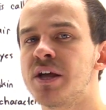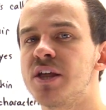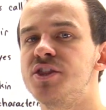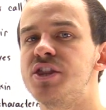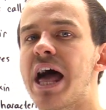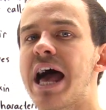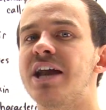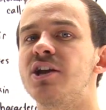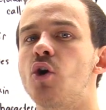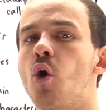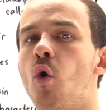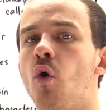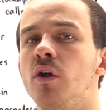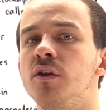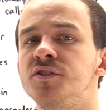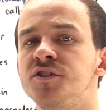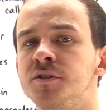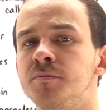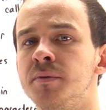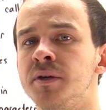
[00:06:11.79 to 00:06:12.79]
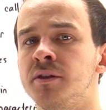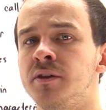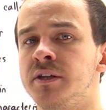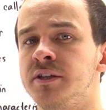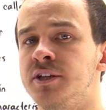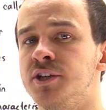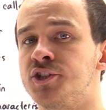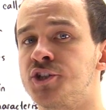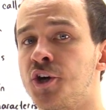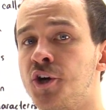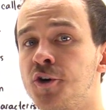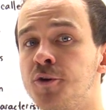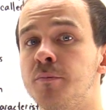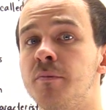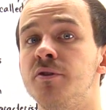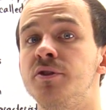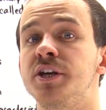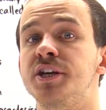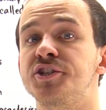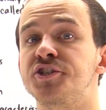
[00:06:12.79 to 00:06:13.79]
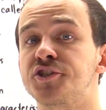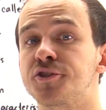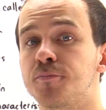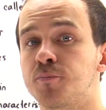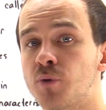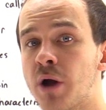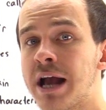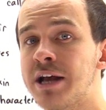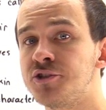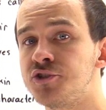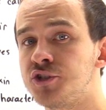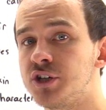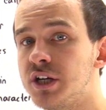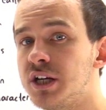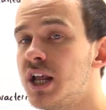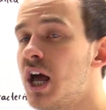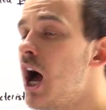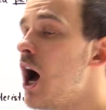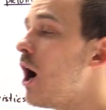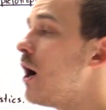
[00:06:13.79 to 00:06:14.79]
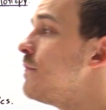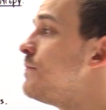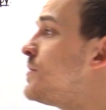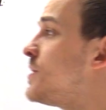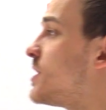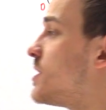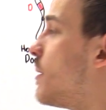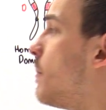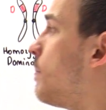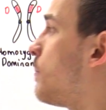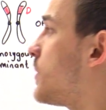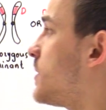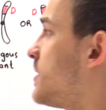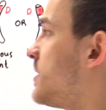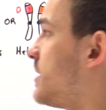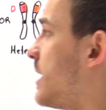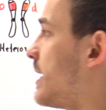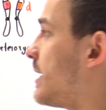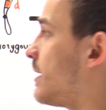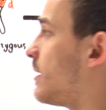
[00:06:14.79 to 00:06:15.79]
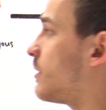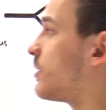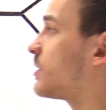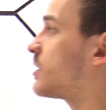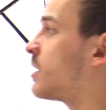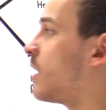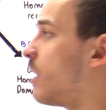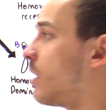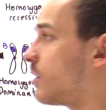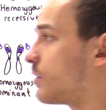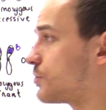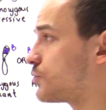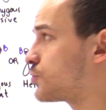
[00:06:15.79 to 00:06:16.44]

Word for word: that ultimately determine the expression of some particular color